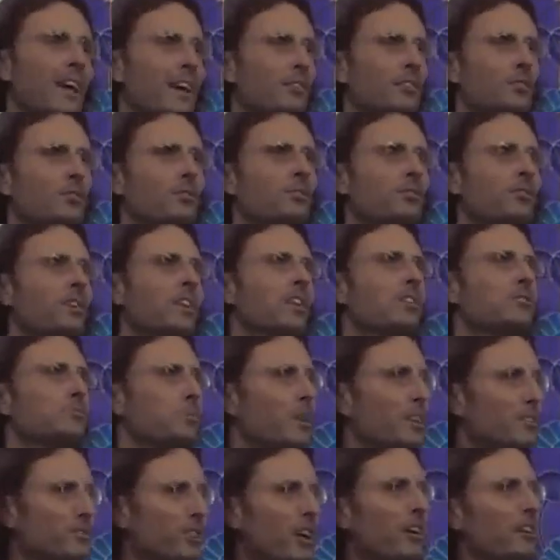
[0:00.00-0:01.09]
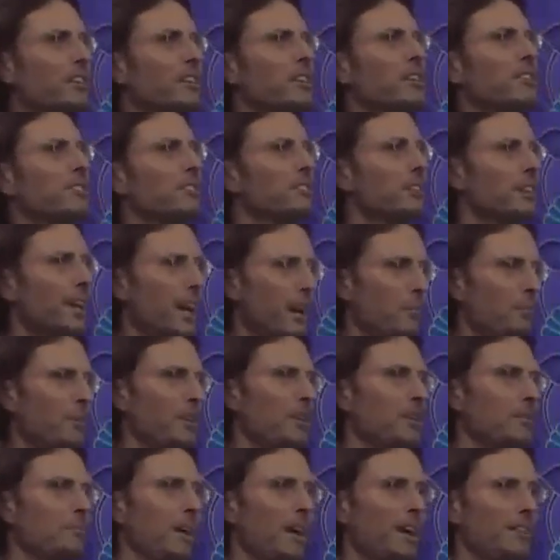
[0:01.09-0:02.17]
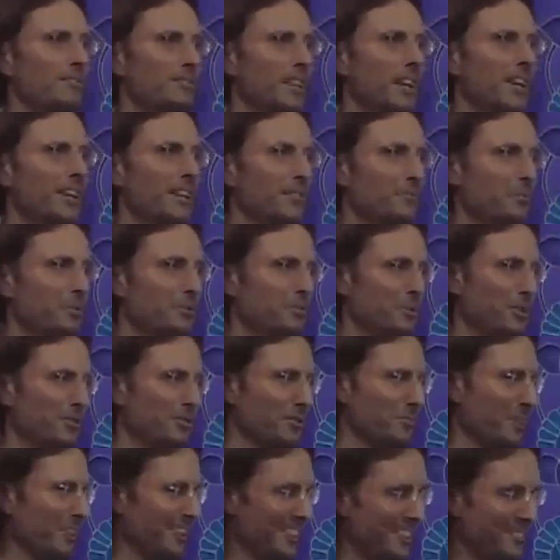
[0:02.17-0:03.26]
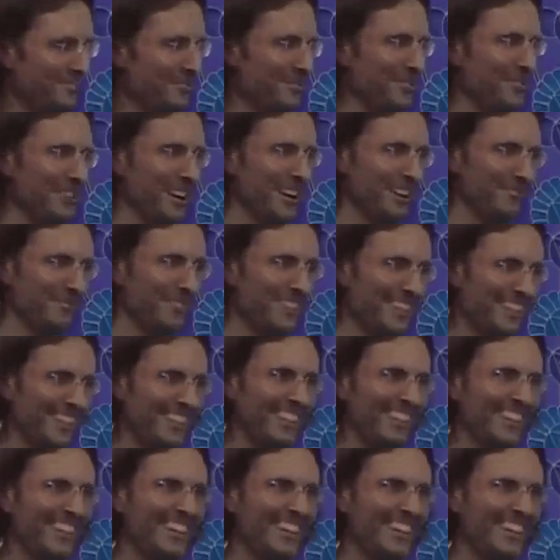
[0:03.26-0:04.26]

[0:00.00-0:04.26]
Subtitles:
Now, the good things, we're totally happy about taking responsibility for, aren't we?